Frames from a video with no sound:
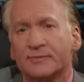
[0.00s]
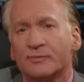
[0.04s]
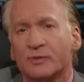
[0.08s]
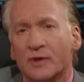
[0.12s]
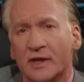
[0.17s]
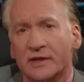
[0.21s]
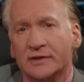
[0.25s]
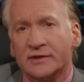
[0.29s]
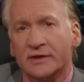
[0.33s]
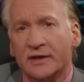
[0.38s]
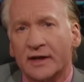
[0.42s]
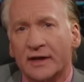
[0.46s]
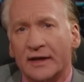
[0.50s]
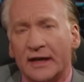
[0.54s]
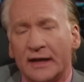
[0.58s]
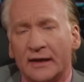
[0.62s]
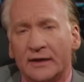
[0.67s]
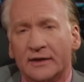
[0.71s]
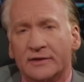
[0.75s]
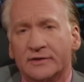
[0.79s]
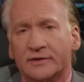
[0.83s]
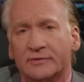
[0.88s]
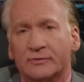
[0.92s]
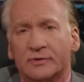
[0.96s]
President
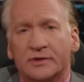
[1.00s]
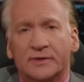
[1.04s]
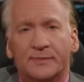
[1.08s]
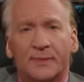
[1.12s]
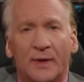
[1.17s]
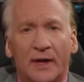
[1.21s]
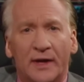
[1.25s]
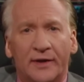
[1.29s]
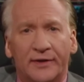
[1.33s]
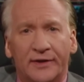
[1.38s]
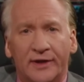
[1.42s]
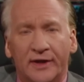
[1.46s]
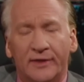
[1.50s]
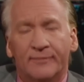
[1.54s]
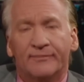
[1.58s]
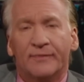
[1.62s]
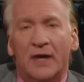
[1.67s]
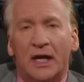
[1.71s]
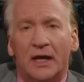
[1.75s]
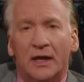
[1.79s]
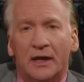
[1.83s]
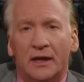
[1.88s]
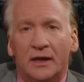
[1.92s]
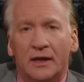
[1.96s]
Ellis responding?
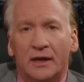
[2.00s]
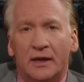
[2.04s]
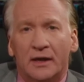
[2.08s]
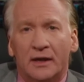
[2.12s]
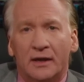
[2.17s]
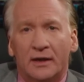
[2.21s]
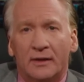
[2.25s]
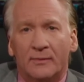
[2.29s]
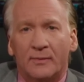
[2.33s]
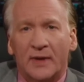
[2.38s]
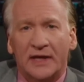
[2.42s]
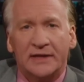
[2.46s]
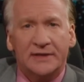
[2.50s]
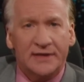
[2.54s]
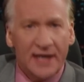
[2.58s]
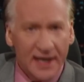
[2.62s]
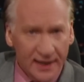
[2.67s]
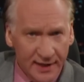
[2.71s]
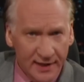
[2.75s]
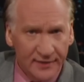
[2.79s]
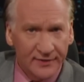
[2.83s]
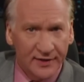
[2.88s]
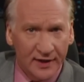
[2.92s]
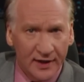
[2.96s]
By
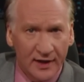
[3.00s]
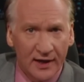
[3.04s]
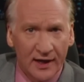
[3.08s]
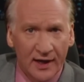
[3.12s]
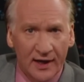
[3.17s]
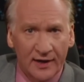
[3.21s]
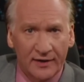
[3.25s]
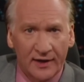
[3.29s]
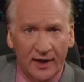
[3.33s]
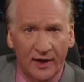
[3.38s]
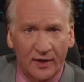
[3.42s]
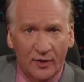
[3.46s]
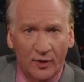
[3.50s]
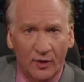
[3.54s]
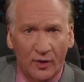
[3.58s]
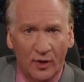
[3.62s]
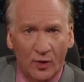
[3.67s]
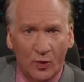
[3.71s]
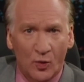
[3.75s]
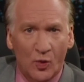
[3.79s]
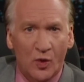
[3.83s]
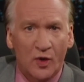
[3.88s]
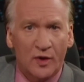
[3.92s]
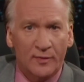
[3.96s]
taking the guy they
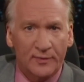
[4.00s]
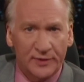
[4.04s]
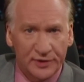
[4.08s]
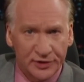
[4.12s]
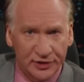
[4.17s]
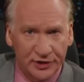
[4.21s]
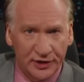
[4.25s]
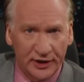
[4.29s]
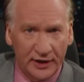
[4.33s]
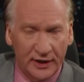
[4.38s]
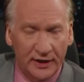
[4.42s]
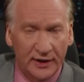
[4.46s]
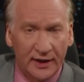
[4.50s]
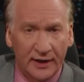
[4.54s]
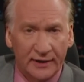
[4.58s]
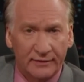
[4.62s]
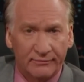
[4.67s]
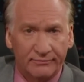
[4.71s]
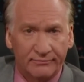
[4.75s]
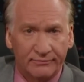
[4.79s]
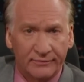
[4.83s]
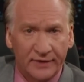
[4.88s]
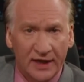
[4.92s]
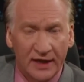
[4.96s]
call War Machine
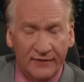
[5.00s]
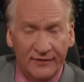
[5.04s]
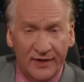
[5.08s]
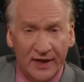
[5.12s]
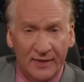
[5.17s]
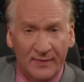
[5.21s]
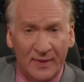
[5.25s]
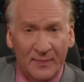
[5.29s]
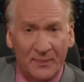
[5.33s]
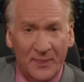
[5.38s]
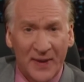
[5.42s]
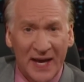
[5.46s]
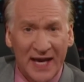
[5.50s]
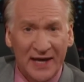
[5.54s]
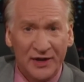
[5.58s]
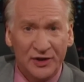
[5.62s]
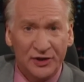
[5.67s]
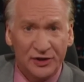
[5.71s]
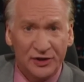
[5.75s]
and giving him a paint